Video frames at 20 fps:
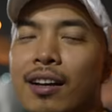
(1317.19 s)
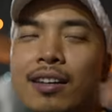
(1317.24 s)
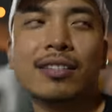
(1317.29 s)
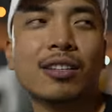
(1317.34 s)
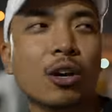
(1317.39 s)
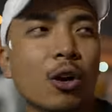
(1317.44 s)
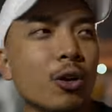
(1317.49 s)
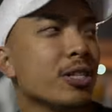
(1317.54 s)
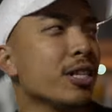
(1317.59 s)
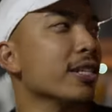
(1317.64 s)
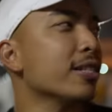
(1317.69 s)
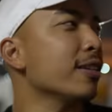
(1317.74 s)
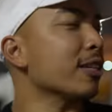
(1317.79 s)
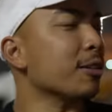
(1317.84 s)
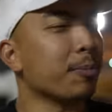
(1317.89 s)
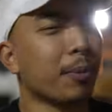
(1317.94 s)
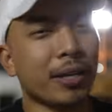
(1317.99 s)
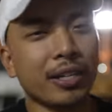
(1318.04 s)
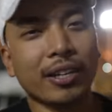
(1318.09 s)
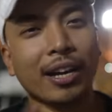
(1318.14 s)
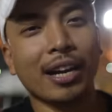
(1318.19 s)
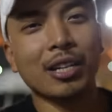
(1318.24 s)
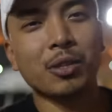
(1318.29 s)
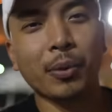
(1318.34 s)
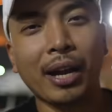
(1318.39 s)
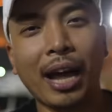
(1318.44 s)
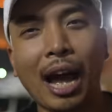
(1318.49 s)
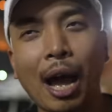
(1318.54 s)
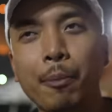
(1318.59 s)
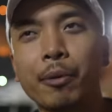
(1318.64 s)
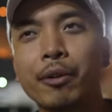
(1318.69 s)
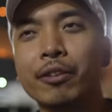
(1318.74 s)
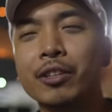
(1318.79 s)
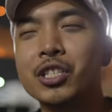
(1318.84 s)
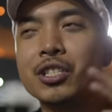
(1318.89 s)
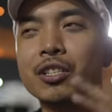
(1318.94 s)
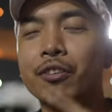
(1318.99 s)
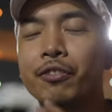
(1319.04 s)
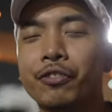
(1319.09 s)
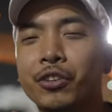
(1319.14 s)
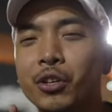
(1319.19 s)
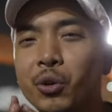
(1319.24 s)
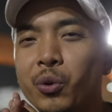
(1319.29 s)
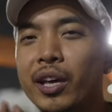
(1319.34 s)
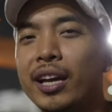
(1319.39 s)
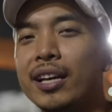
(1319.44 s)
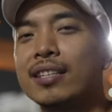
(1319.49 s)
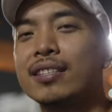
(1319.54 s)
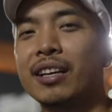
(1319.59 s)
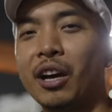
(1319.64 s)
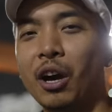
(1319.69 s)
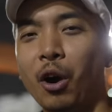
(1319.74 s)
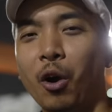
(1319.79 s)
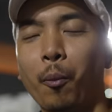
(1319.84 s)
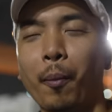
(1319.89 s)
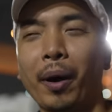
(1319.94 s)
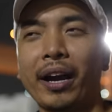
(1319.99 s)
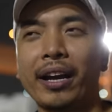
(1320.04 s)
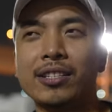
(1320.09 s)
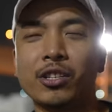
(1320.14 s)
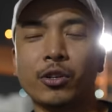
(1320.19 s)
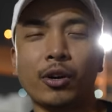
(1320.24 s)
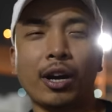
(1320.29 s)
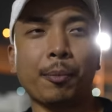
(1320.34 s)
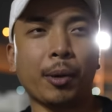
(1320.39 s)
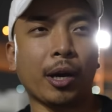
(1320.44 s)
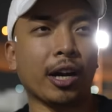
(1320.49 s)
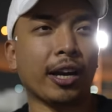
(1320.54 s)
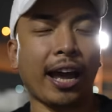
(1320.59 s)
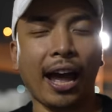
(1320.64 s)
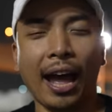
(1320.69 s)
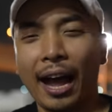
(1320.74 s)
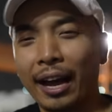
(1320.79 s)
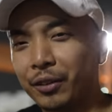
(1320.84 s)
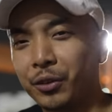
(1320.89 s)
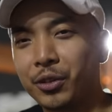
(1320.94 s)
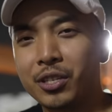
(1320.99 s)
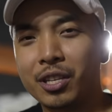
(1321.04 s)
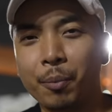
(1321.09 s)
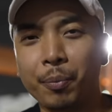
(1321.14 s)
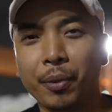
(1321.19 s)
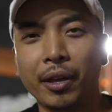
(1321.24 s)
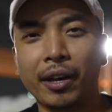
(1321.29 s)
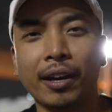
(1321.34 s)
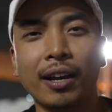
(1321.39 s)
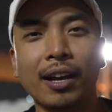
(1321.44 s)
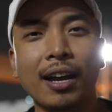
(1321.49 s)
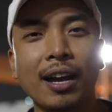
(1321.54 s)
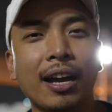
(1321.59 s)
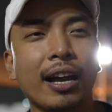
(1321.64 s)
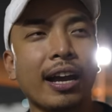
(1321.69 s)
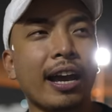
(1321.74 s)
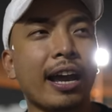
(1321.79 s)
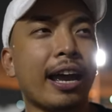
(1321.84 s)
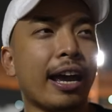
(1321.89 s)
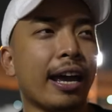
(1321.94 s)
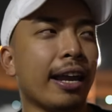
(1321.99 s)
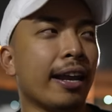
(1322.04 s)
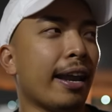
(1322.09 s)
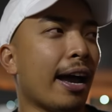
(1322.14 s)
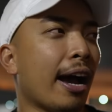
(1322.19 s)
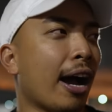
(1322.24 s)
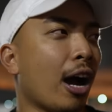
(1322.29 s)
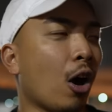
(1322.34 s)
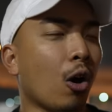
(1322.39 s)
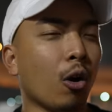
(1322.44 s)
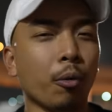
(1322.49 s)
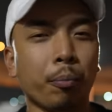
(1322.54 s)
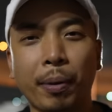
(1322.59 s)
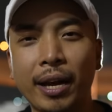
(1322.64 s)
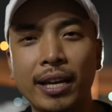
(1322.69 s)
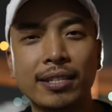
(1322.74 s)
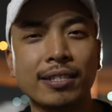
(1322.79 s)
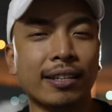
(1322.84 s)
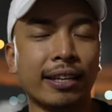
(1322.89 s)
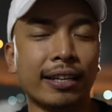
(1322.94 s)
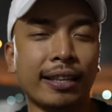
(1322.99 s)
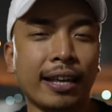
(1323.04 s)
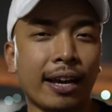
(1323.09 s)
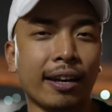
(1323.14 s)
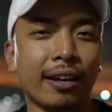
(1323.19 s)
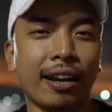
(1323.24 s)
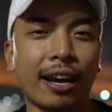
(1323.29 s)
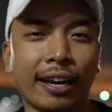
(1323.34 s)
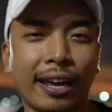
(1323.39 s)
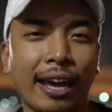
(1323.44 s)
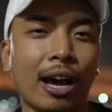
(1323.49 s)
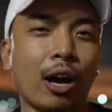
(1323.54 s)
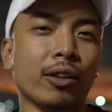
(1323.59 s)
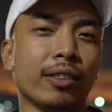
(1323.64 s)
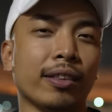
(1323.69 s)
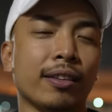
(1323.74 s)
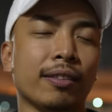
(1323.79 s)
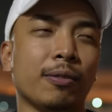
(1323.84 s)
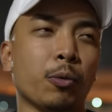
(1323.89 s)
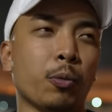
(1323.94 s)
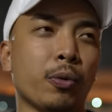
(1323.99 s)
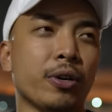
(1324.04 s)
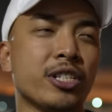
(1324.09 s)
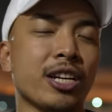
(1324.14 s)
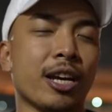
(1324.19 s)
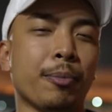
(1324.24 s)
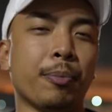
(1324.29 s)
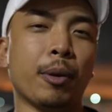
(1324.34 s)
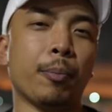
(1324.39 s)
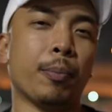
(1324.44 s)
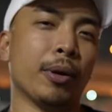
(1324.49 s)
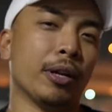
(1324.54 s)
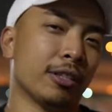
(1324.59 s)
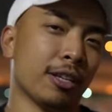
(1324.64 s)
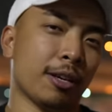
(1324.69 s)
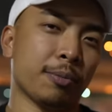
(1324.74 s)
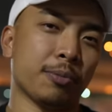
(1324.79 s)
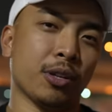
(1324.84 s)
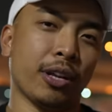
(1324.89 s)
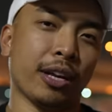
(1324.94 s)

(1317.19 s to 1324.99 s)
So just to explain to you guys what happened, just a few days ago, my Instagram got hacked or something, and now basically that account, which had been built up to